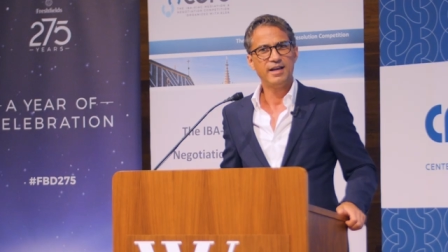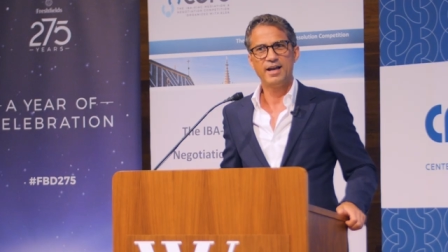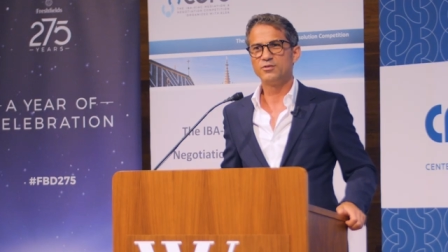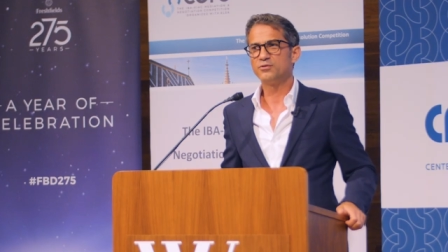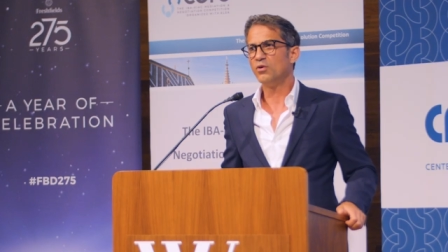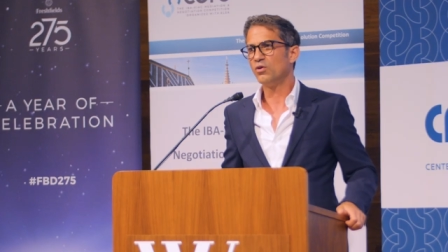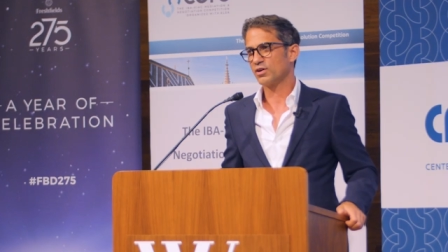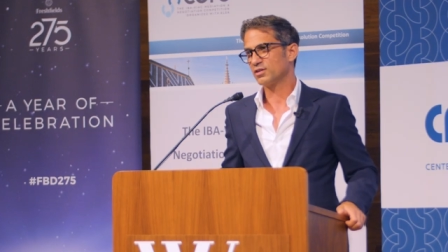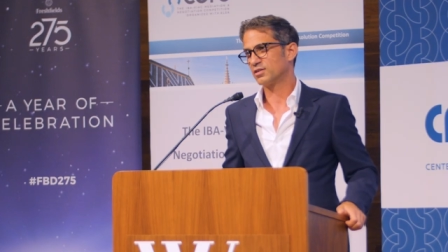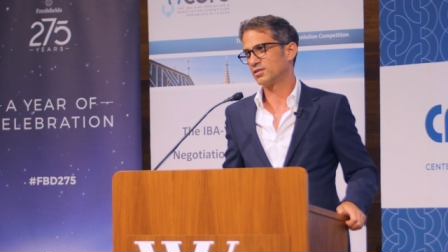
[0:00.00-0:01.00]
And
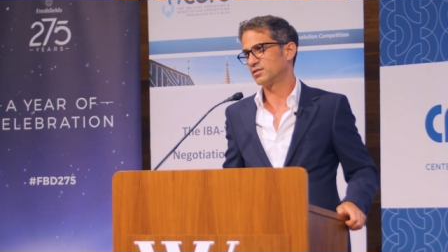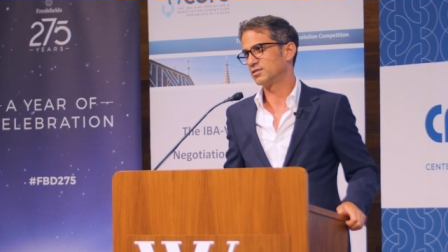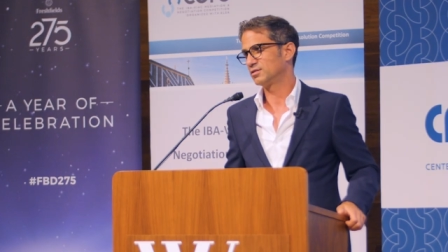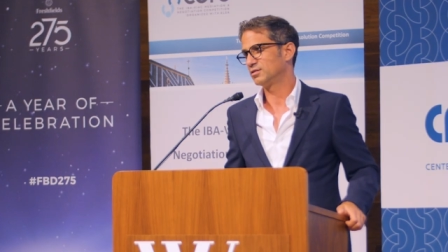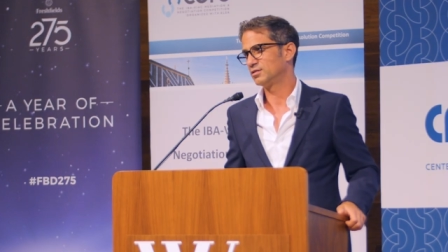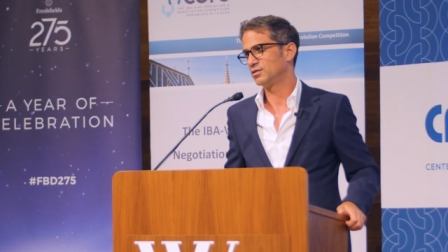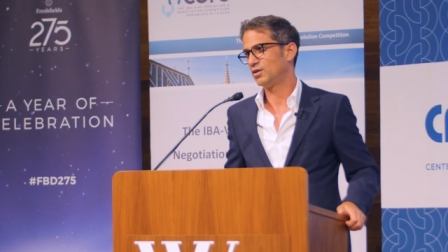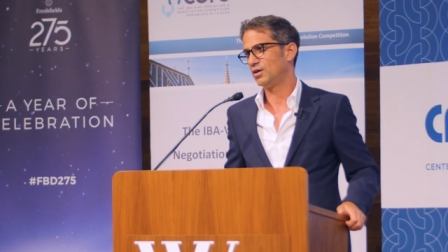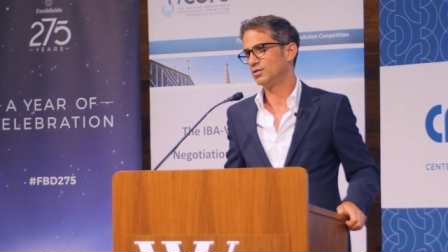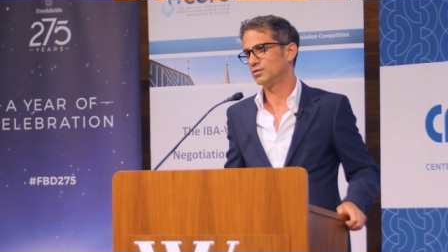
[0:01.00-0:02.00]
4th,
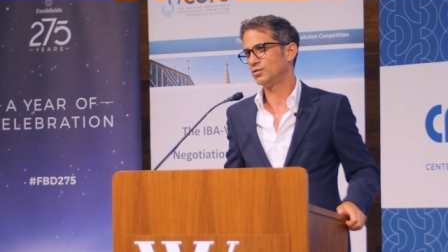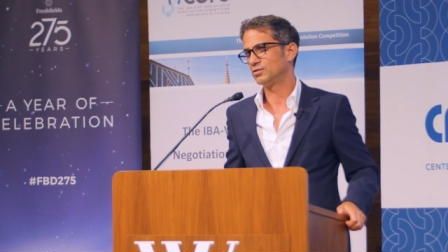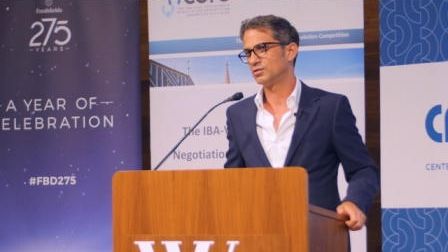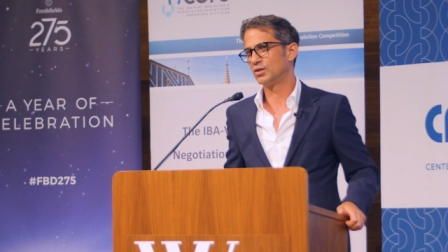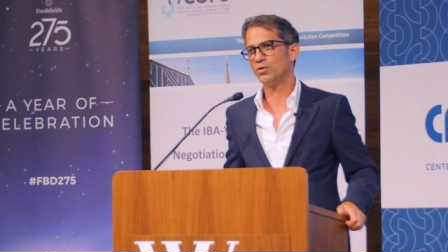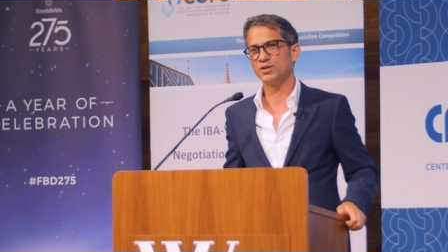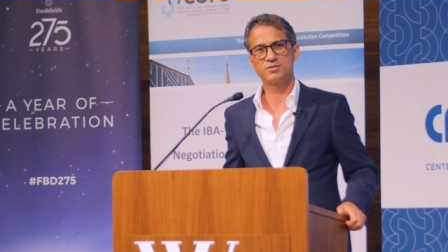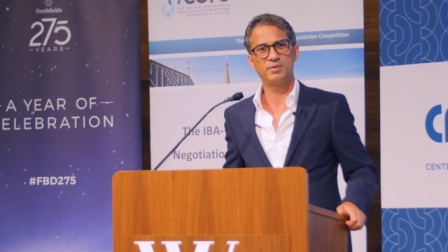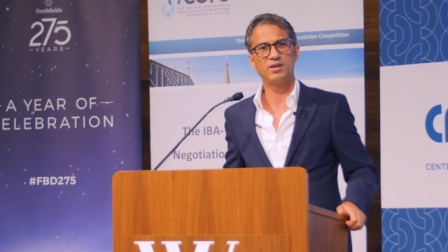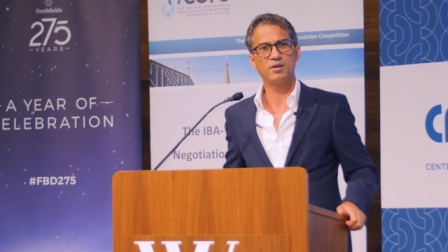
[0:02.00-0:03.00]
The
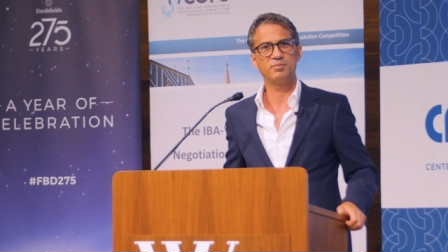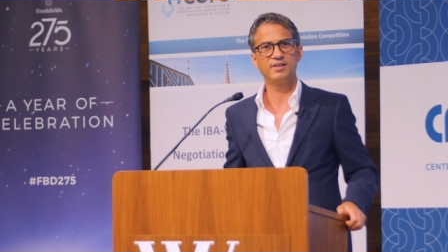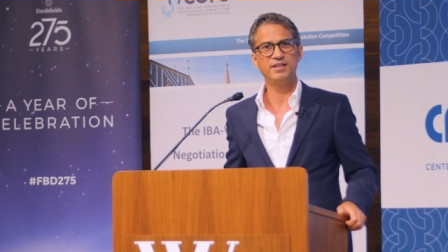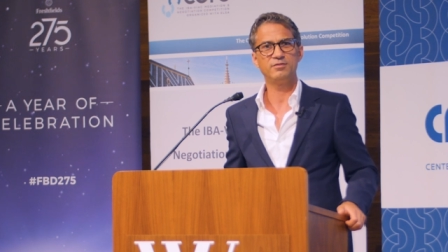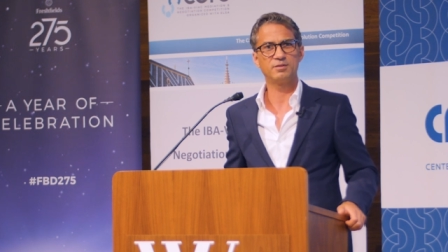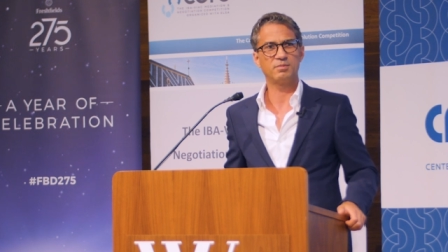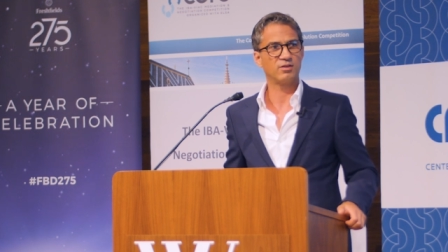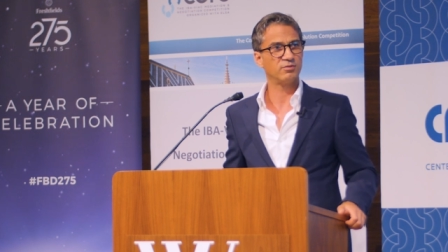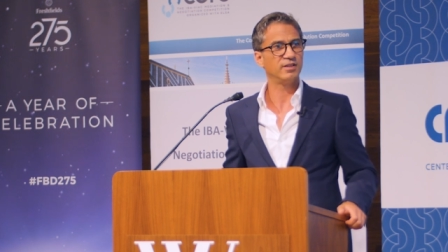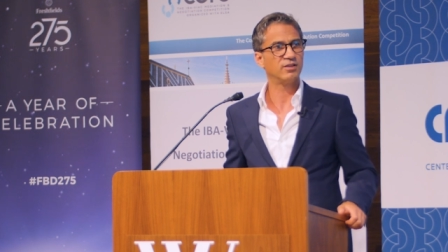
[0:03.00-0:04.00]
lawyers may not believe it, but
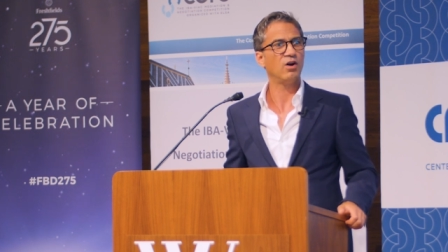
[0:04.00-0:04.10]
I really